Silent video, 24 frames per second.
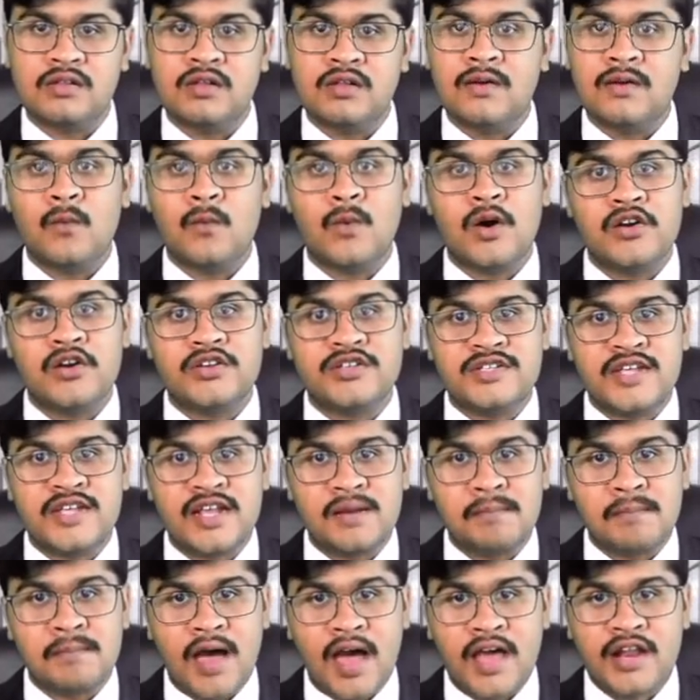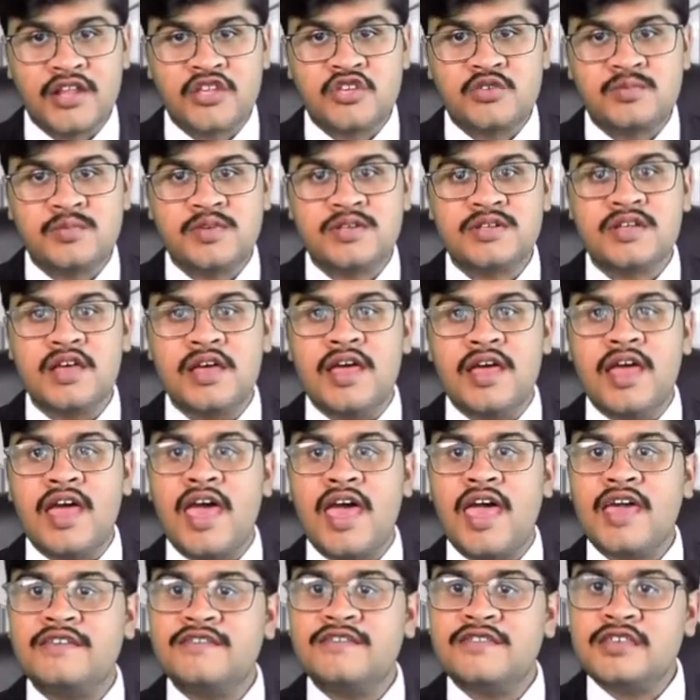whereas data management
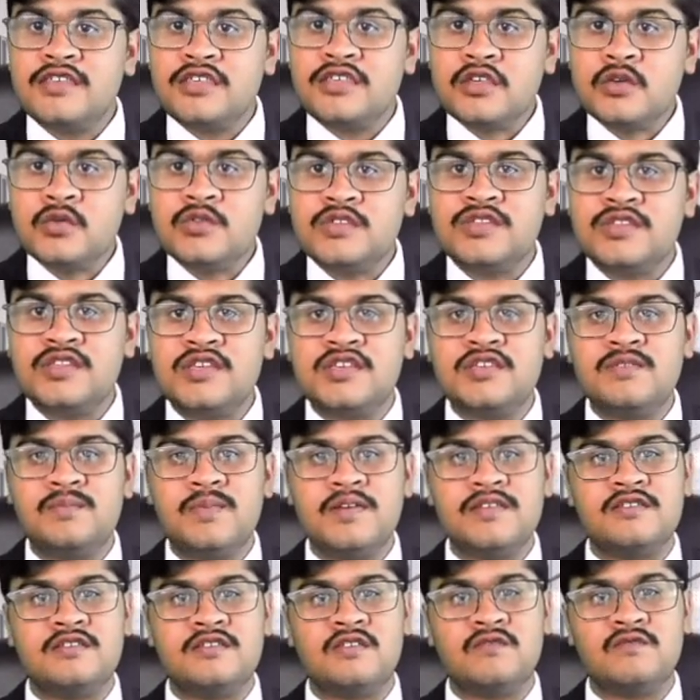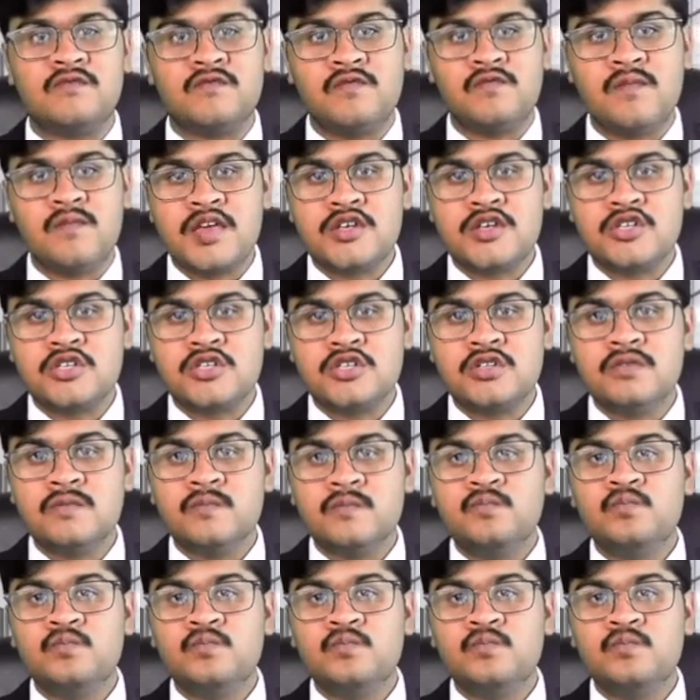executes these pieces of information,